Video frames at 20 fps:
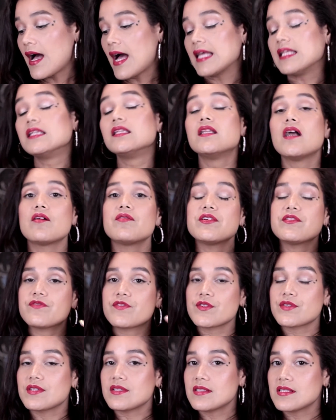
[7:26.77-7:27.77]
I love it
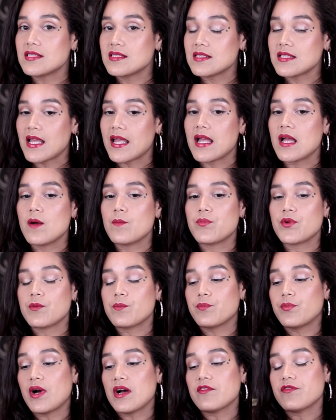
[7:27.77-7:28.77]
for the stamp,
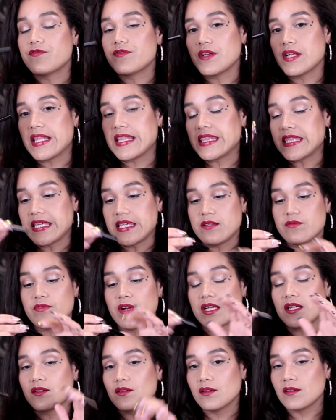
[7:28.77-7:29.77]
but for the
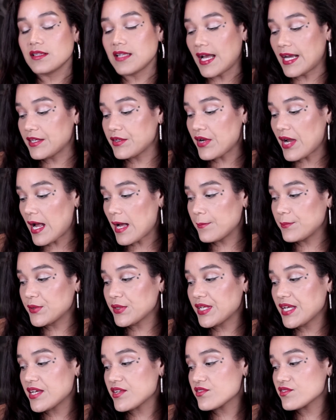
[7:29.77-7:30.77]
regular liner
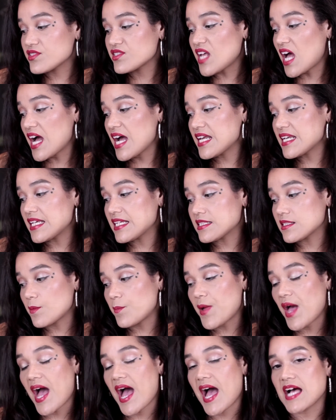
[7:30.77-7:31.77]
applicator side, it's a
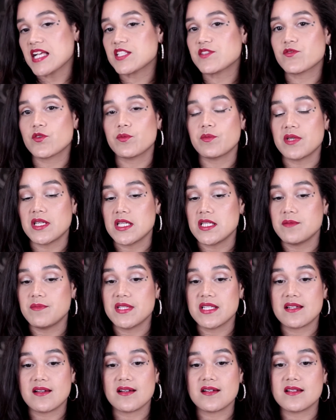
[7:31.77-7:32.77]
pass for me
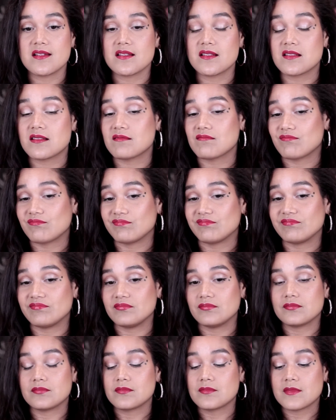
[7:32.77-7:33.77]
because
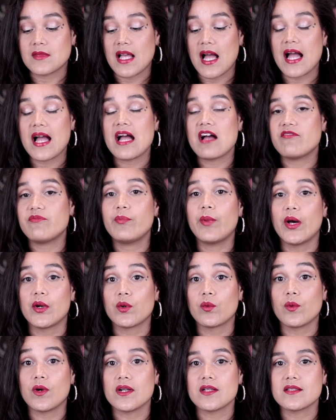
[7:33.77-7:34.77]
I have
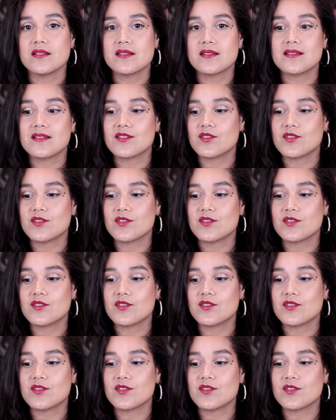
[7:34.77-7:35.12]
better ones,